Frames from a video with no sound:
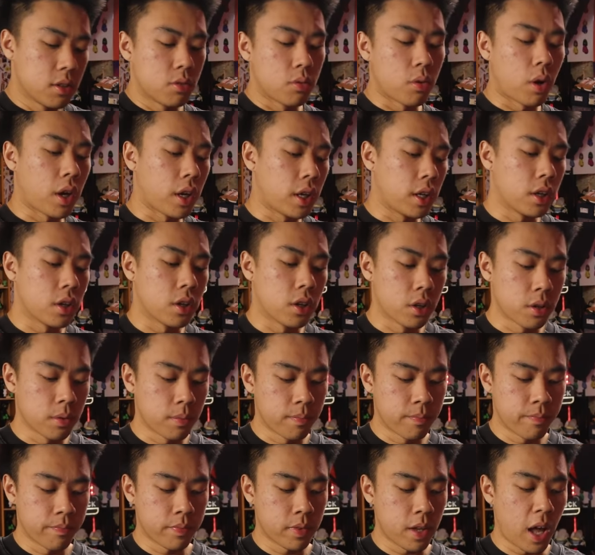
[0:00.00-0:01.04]
right here.
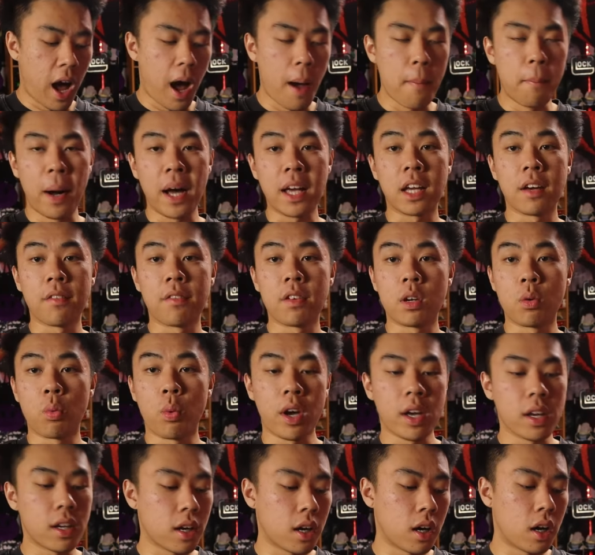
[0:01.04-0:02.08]
I might give it
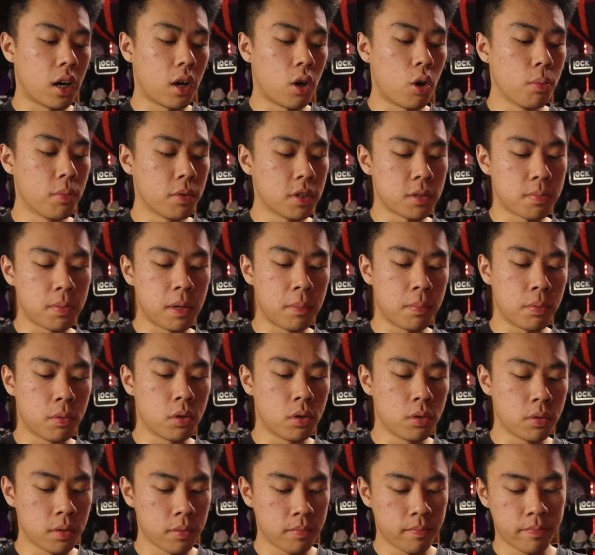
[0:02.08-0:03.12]
away to homeless
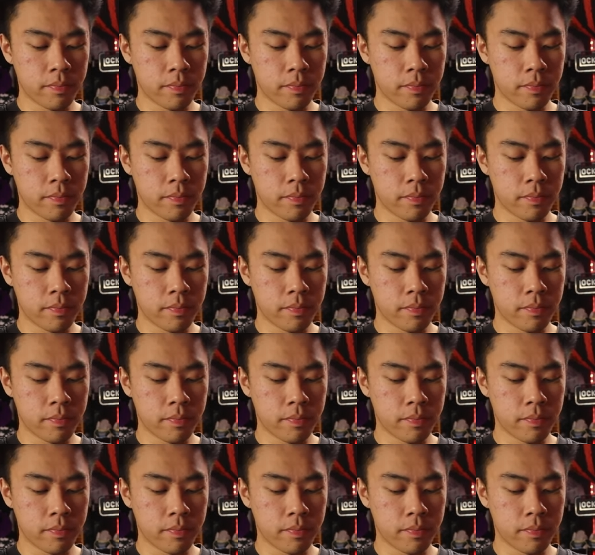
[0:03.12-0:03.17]
people.